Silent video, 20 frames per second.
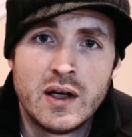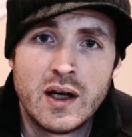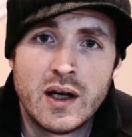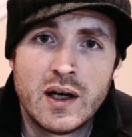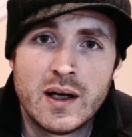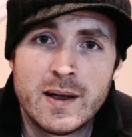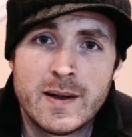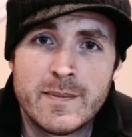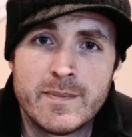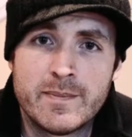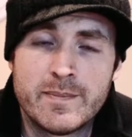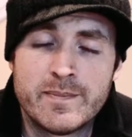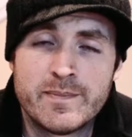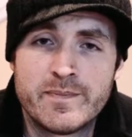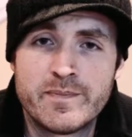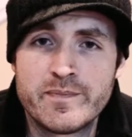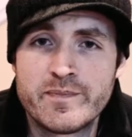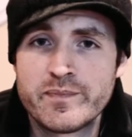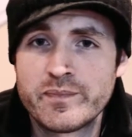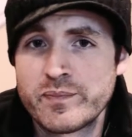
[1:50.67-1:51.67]

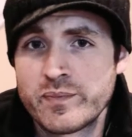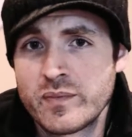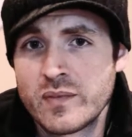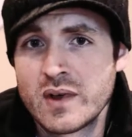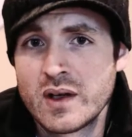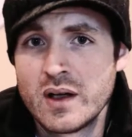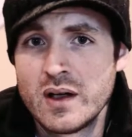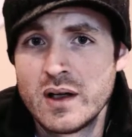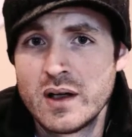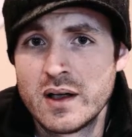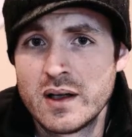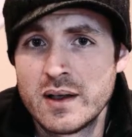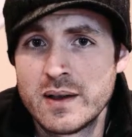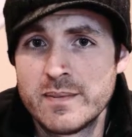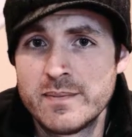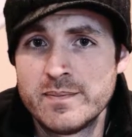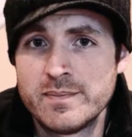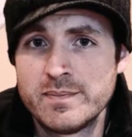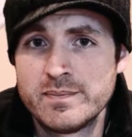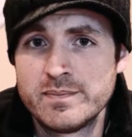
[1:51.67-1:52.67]

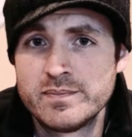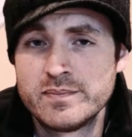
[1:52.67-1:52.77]
paddle